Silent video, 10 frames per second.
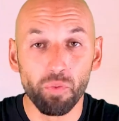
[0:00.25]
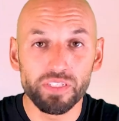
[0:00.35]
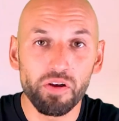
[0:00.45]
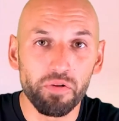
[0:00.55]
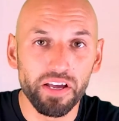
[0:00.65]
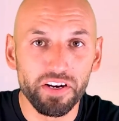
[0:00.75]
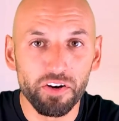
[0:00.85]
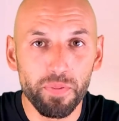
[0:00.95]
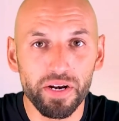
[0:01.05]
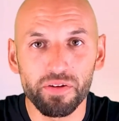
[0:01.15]
what's going on,
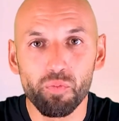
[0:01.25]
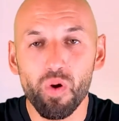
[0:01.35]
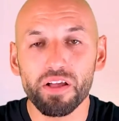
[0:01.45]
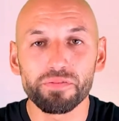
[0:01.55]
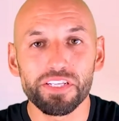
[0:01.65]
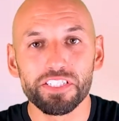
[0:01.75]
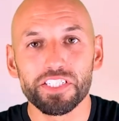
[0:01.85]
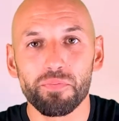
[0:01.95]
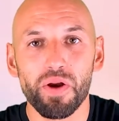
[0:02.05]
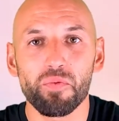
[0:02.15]
everybody? Welcome to the
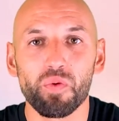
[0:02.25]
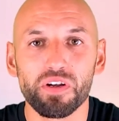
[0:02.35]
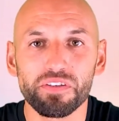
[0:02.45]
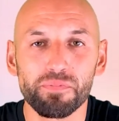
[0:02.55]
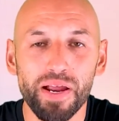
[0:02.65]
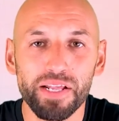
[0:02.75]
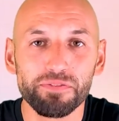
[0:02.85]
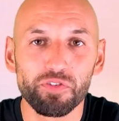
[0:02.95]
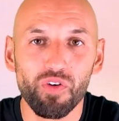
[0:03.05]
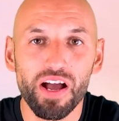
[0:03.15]
Gym Rat World. My
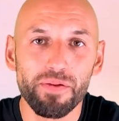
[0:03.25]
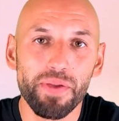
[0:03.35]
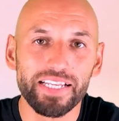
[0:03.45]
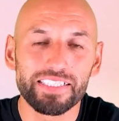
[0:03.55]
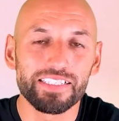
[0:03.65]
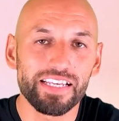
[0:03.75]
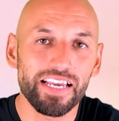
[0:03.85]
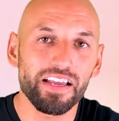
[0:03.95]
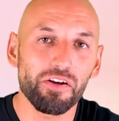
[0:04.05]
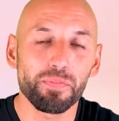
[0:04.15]
name's Rob, and
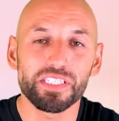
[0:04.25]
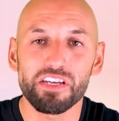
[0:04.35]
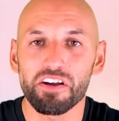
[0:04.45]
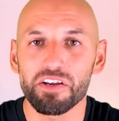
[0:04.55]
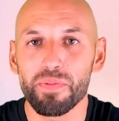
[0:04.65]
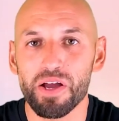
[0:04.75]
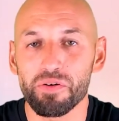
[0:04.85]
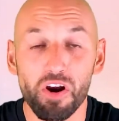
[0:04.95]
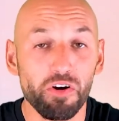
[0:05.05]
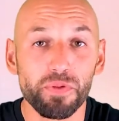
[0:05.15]
today I'm going to be talking
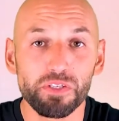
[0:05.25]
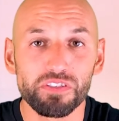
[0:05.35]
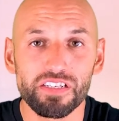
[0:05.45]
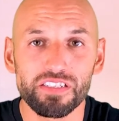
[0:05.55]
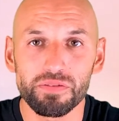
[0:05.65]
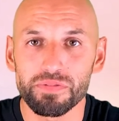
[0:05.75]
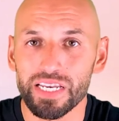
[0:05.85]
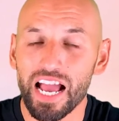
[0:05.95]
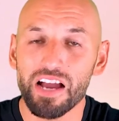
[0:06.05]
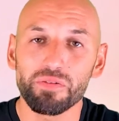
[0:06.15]
about our immune systems
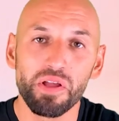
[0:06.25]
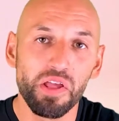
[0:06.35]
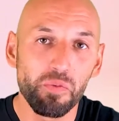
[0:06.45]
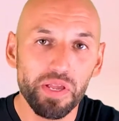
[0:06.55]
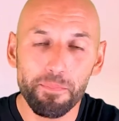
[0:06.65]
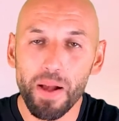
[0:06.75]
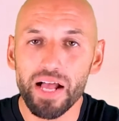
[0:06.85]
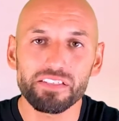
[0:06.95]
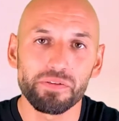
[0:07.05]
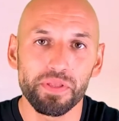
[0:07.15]
and how we can
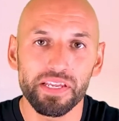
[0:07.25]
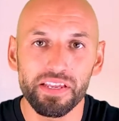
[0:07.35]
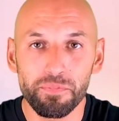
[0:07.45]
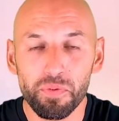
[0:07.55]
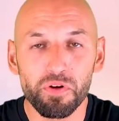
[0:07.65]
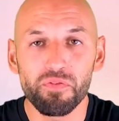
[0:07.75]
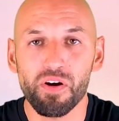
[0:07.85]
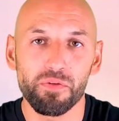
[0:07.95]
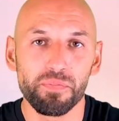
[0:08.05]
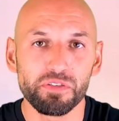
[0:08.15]
possibly improve
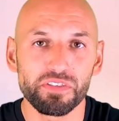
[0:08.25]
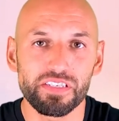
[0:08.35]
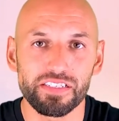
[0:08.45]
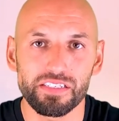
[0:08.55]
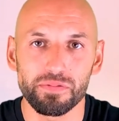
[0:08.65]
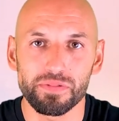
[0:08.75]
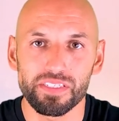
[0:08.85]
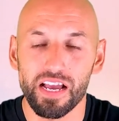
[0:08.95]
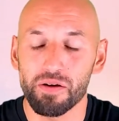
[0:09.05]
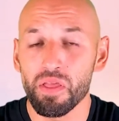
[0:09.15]
our immune systems.
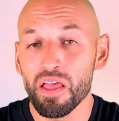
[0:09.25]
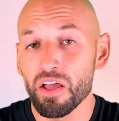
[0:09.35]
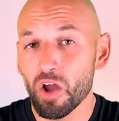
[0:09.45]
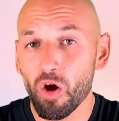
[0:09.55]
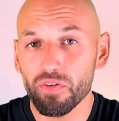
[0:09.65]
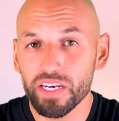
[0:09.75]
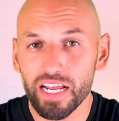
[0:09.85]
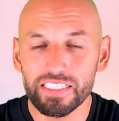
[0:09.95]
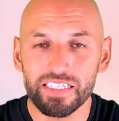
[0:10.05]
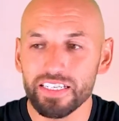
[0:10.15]
Now, COVID
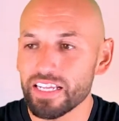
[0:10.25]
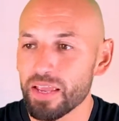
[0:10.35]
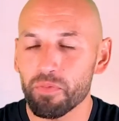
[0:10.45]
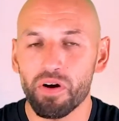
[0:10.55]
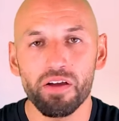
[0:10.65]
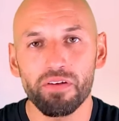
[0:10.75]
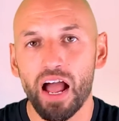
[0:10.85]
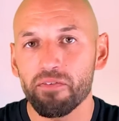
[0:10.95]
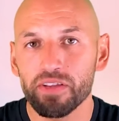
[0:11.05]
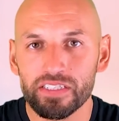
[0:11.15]
19 came around.
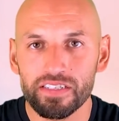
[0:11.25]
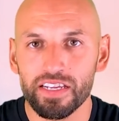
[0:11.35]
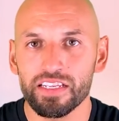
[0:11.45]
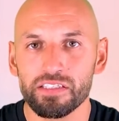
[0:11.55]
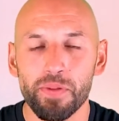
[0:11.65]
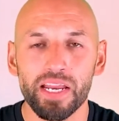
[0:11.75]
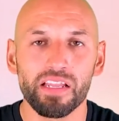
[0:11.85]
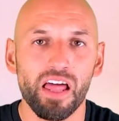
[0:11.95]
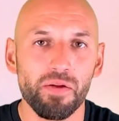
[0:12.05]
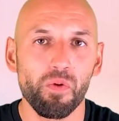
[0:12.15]
Obviously, it's made a
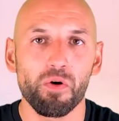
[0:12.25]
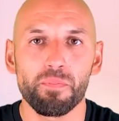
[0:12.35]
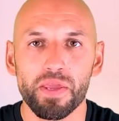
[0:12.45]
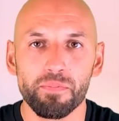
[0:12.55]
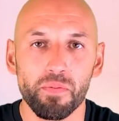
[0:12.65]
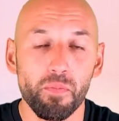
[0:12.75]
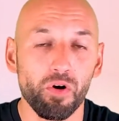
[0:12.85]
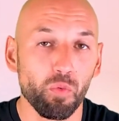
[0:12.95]
lot more people more